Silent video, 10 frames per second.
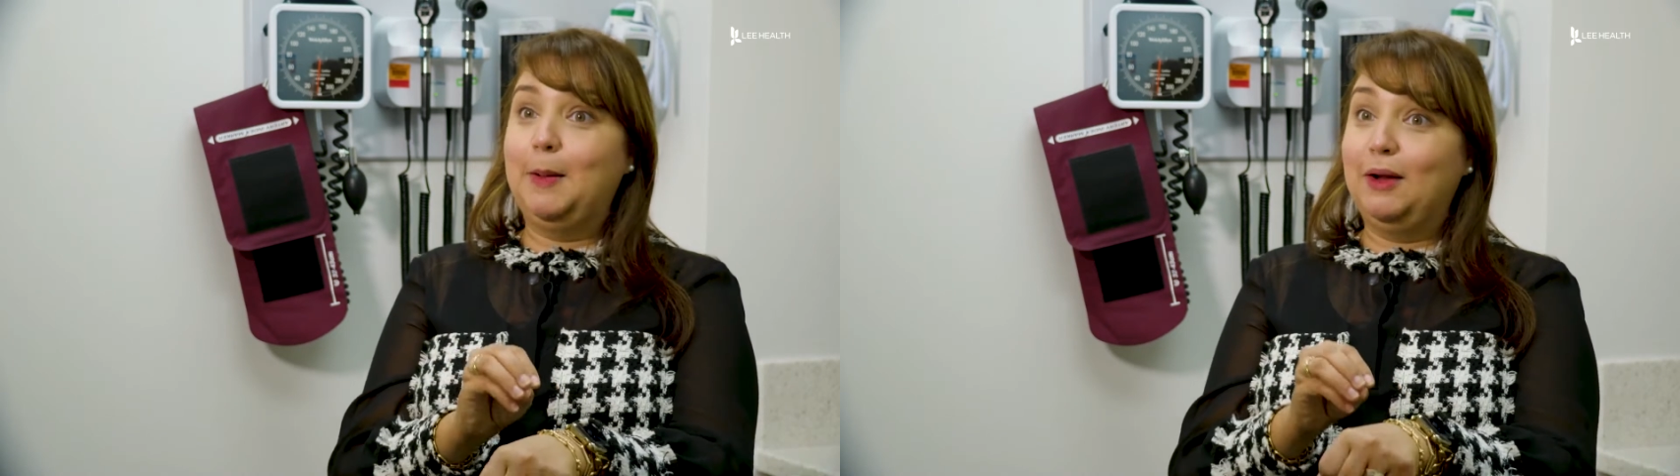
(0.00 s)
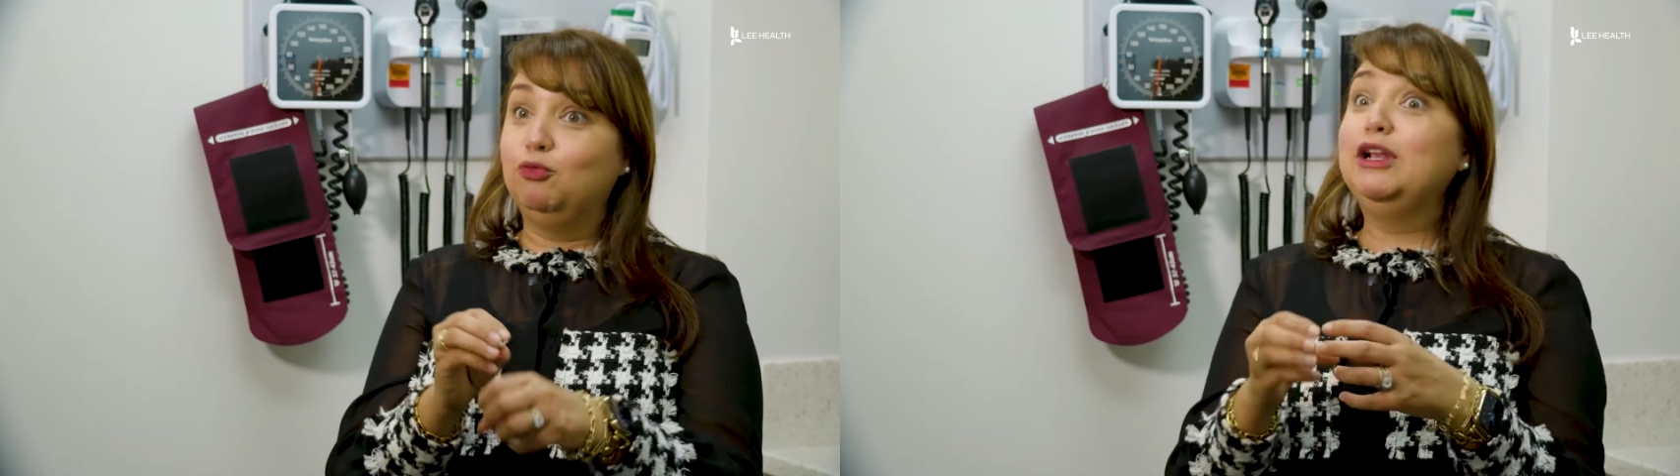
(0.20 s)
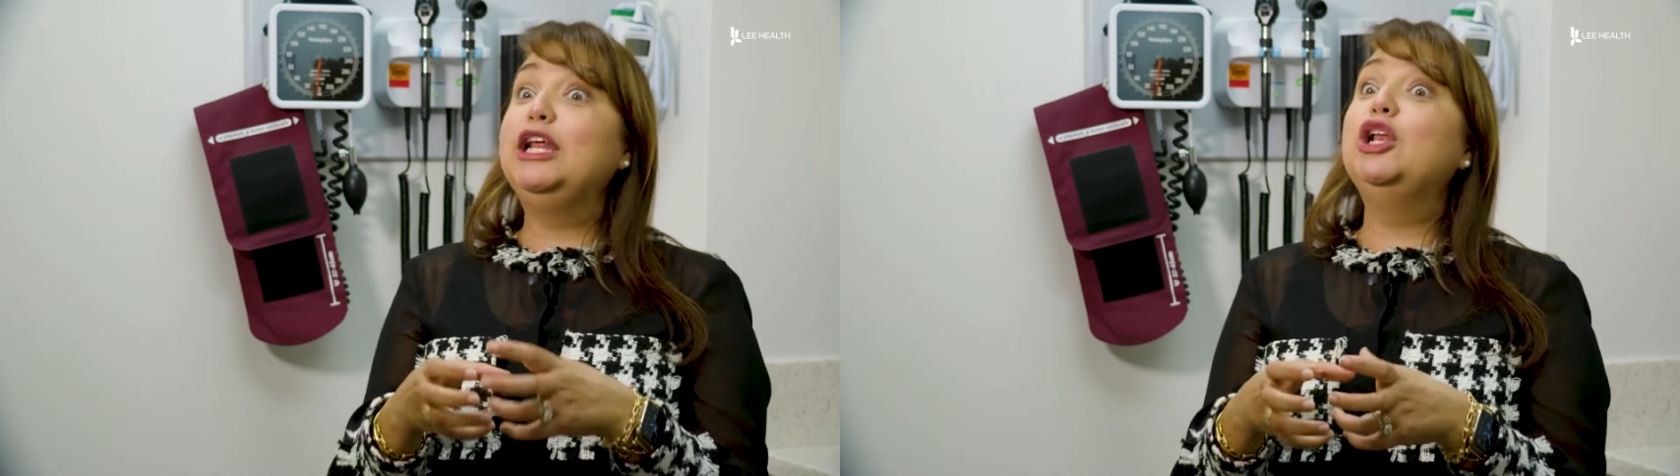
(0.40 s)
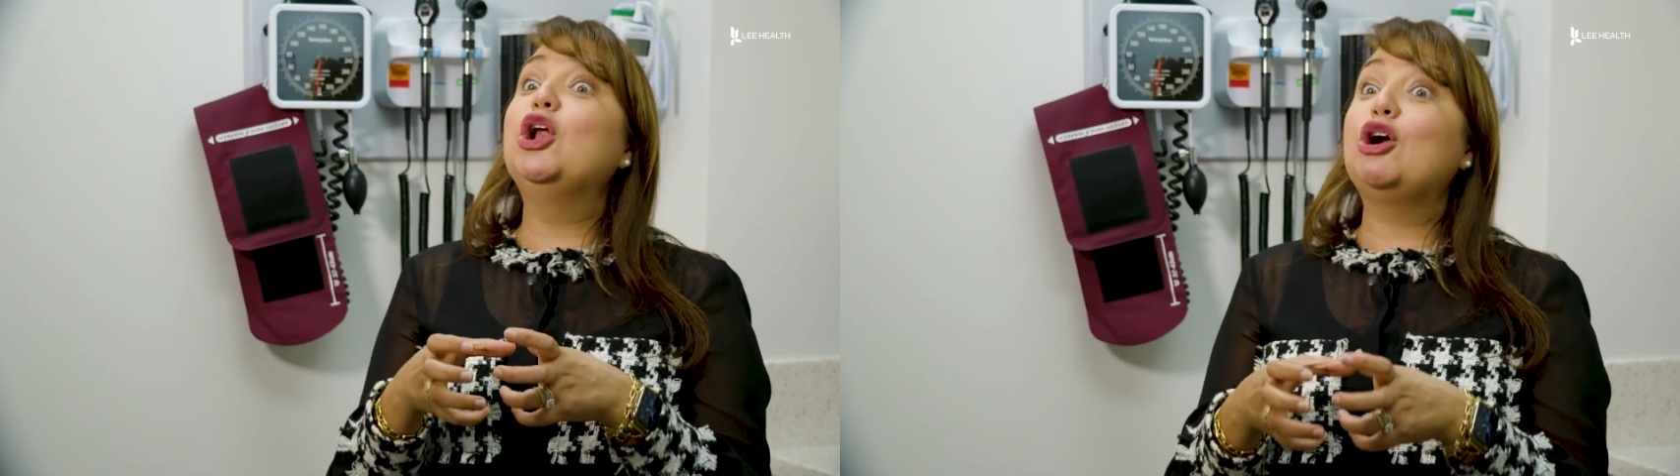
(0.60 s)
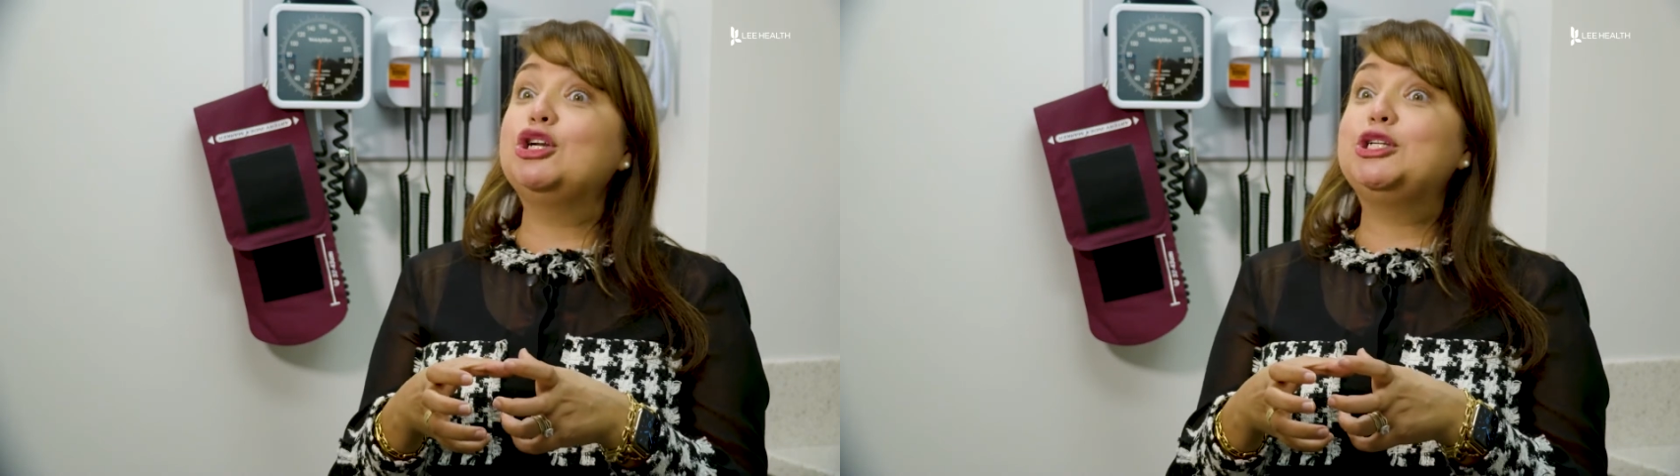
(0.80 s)
a really
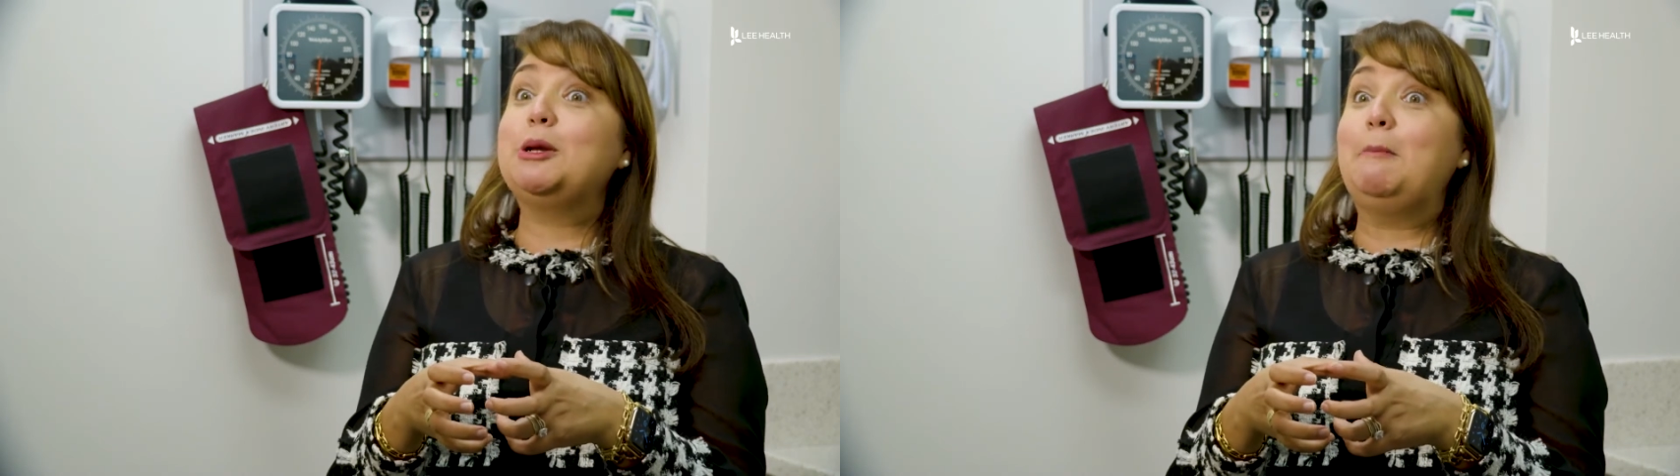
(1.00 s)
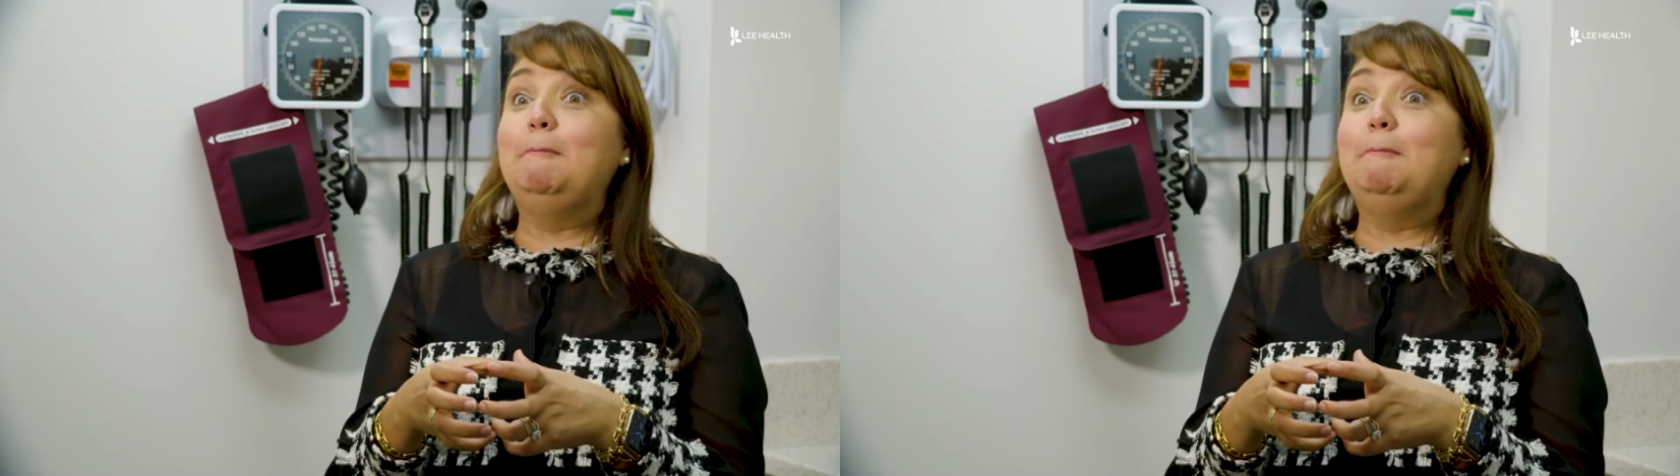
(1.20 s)
large